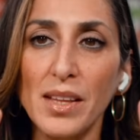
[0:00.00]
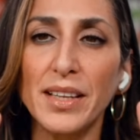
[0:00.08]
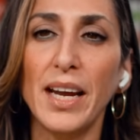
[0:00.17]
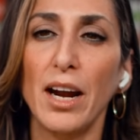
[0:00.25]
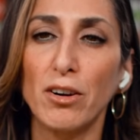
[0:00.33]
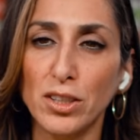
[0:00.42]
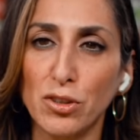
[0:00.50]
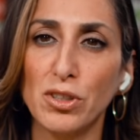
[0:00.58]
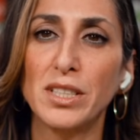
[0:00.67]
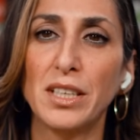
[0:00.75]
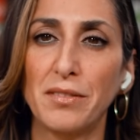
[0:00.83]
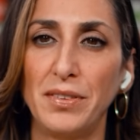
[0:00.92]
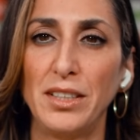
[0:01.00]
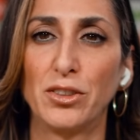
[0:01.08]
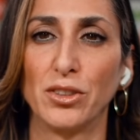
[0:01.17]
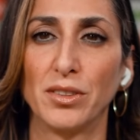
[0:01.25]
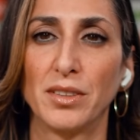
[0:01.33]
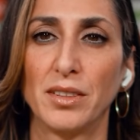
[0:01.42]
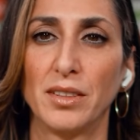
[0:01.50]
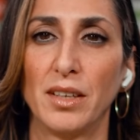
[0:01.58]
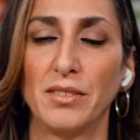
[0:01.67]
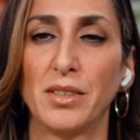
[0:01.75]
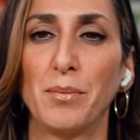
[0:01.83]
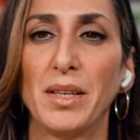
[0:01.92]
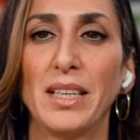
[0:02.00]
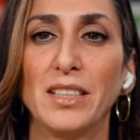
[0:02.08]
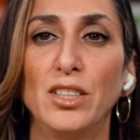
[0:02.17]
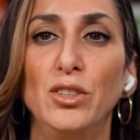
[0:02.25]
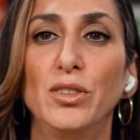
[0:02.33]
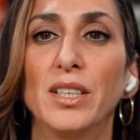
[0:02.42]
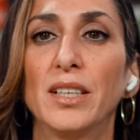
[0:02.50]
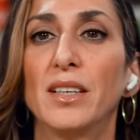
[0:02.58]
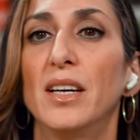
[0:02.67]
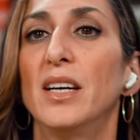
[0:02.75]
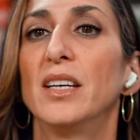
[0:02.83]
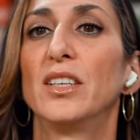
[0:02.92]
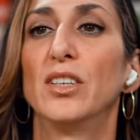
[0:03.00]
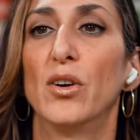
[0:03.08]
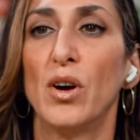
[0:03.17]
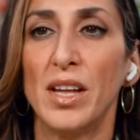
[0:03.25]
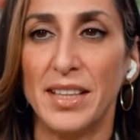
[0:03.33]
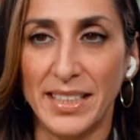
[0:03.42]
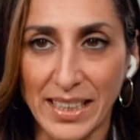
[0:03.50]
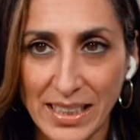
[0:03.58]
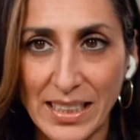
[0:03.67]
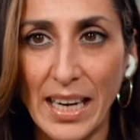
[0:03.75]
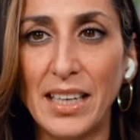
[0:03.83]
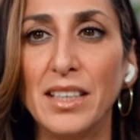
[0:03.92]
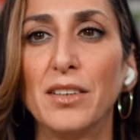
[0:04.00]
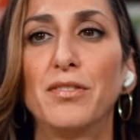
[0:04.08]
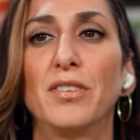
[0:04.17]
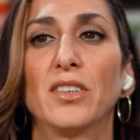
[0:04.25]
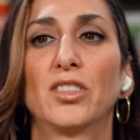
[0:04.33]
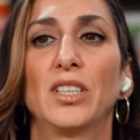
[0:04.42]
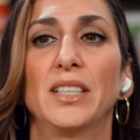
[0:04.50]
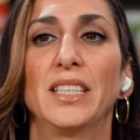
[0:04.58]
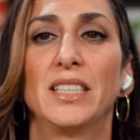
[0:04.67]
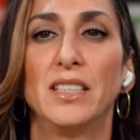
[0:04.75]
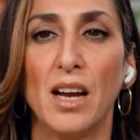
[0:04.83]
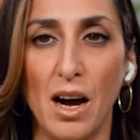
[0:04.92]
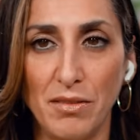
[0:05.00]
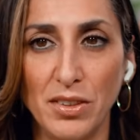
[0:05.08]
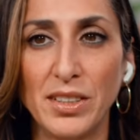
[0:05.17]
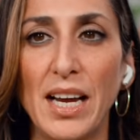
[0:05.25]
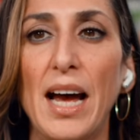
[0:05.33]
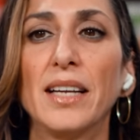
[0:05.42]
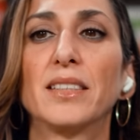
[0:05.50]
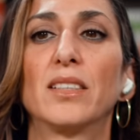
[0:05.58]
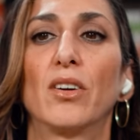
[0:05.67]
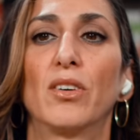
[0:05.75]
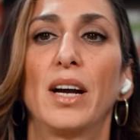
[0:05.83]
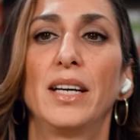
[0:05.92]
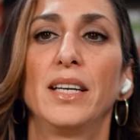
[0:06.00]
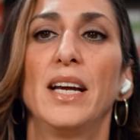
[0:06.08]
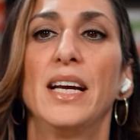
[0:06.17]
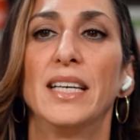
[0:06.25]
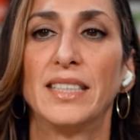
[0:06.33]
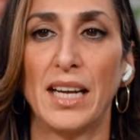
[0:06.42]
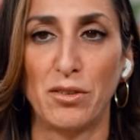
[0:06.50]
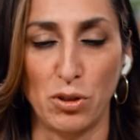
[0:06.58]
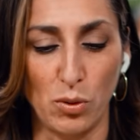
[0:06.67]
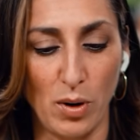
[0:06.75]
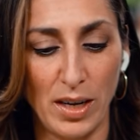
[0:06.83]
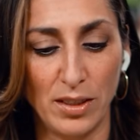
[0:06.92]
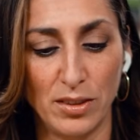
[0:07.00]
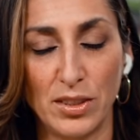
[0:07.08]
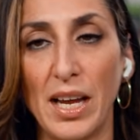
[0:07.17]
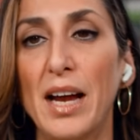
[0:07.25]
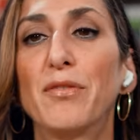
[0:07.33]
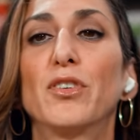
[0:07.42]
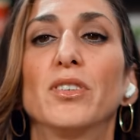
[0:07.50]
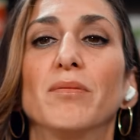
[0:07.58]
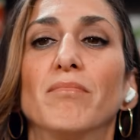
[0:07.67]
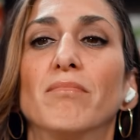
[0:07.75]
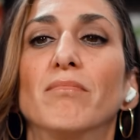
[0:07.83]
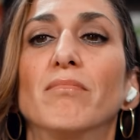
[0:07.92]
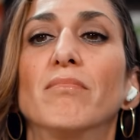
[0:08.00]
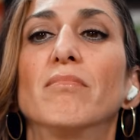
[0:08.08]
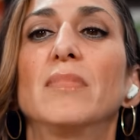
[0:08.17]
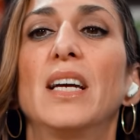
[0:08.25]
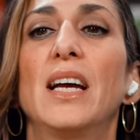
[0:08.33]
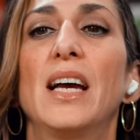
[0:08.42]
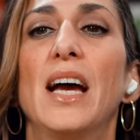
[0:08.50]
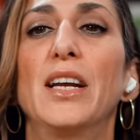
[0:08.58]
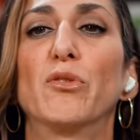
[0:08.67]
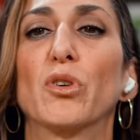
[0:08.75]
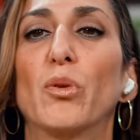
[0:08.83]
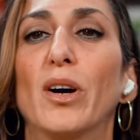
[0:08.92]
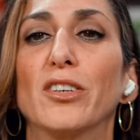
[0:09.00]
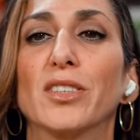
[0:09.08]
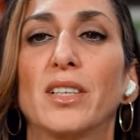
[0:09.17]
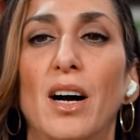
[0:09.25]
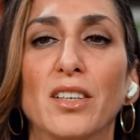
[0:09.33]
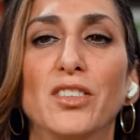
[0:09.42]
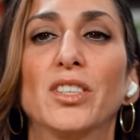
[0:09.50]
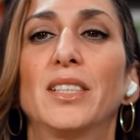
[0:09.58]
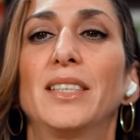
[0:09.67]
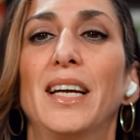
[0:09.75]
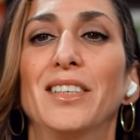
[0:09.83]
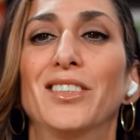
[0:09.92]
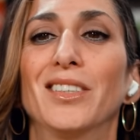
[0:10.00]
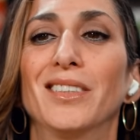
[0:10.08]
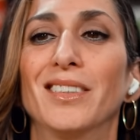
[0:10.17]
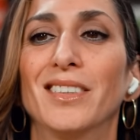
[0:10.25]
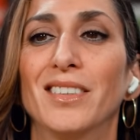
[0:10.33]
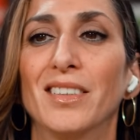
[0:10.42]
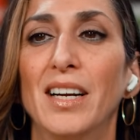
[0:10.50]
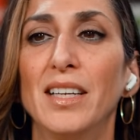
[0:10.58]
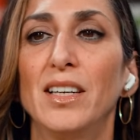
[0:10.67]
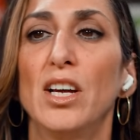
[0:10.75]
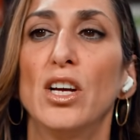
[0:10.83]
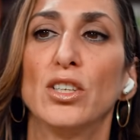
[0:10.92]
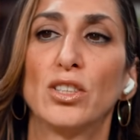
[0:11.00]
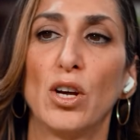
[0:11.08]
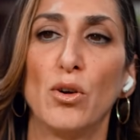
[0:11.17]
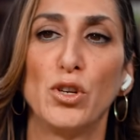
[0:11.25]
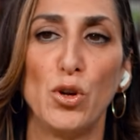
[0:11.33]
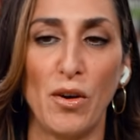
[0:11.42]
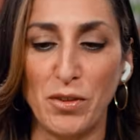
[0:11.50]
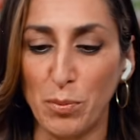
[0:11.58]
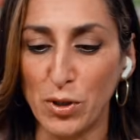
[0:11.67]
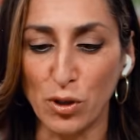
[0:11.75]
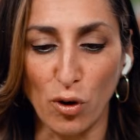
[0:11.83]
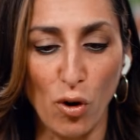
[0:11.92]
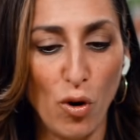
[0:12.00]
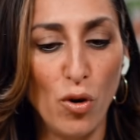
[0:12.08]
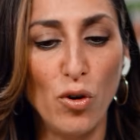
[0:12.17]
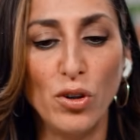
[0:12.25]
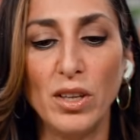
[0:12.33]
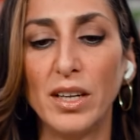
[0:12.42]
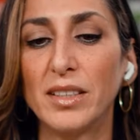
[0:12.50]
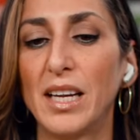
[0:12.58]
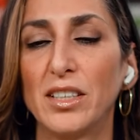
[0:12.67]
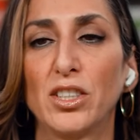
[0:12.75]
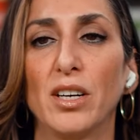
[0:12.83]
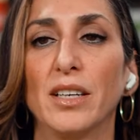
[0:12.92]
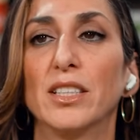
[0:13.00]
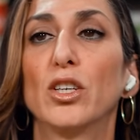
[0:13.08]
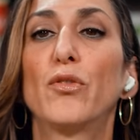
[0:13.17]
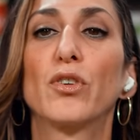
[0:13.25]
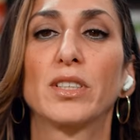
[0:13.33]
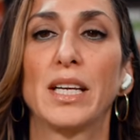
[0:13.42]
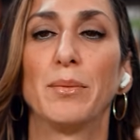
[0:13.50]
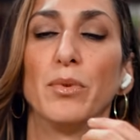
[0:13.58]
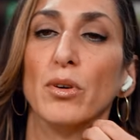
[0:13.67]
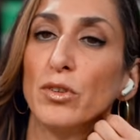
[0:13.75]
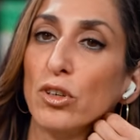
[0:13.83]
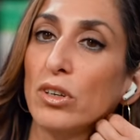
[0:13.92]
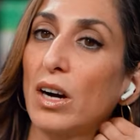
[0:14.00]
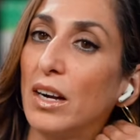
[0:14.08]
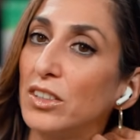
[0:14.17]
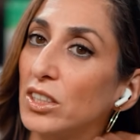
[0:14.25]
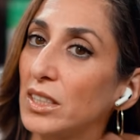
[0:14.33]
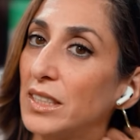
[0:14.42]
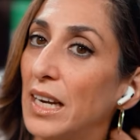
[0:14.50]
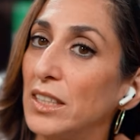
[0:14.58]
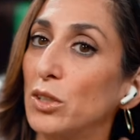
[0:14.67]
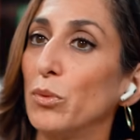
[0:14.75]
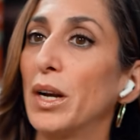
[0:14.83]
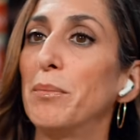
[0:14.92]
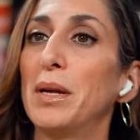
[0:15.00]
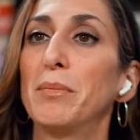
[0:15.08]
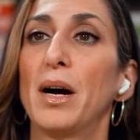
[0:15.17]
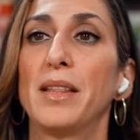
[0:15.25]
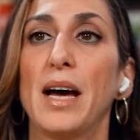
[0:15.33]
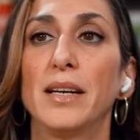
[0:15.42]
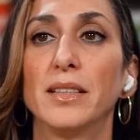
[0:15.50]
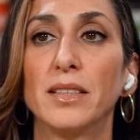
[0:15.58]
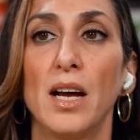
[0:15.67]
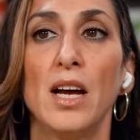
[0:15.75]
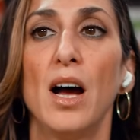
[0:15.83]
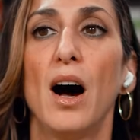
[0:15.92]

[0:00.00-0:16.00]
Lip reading: the characteristic features of something that's using, you know, this executive function, these novel tasks, all right, is that it requires effort and it requires conscious attention, right? So you have to put your whole attention on it. So for example, your conscious attention, what I mean by that is,